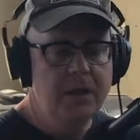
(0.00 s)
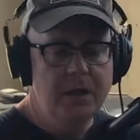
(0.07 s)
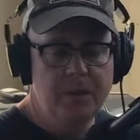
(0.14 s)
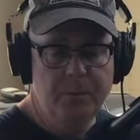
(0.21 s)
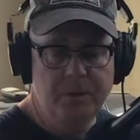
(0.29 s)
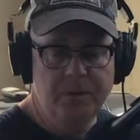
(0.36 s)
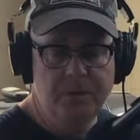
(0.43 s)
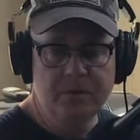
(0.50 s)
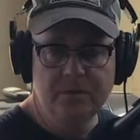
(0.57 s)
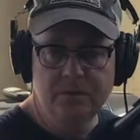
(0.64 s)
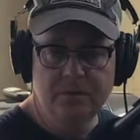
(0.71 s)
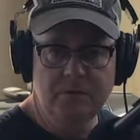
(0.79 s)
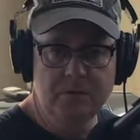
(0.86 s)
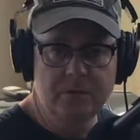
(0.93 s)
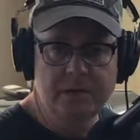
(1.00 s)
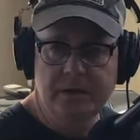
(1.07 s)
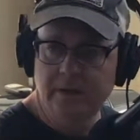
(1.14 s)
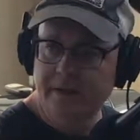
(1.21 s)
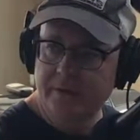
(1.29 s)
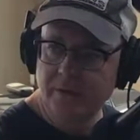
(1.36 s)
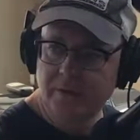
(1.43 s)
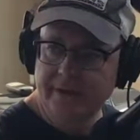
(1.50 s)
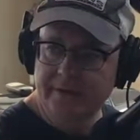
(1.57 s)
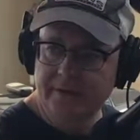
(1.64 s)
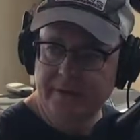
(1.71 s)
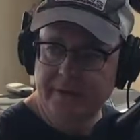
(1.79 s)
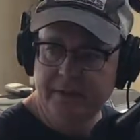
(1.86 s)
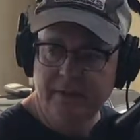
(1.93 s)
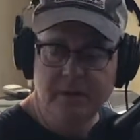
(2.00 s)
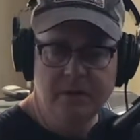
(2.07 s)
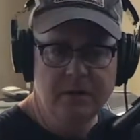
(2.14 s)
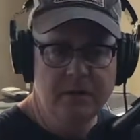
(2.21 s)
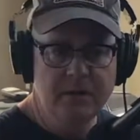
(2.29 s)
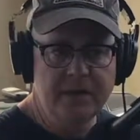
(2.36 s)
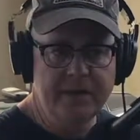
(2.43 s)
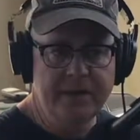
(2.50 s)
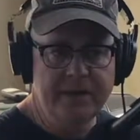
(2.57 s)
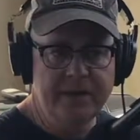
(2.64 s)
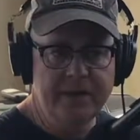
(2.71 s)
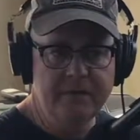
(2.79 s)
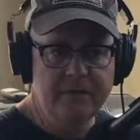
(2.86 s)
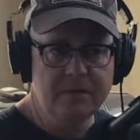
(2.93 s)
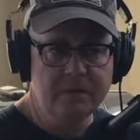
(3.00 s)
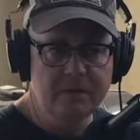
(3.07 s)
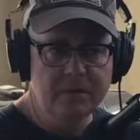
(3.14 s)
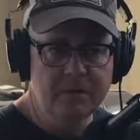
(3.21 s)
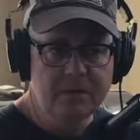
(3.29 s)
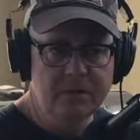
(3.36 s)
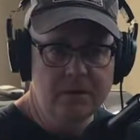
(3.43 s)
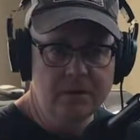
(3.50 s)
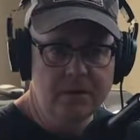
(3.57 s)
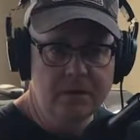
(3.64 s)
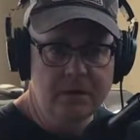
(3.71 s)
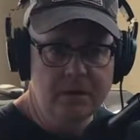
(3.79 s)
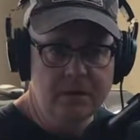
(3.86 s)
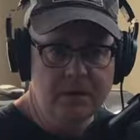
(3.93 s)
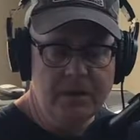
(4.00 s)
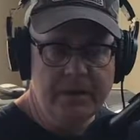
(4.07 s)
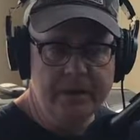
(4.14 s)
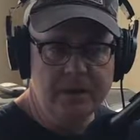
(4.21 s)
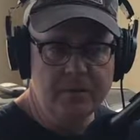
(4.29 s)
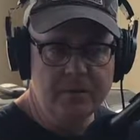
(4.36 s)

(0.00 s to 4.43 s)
And we were also touring like crazy, and it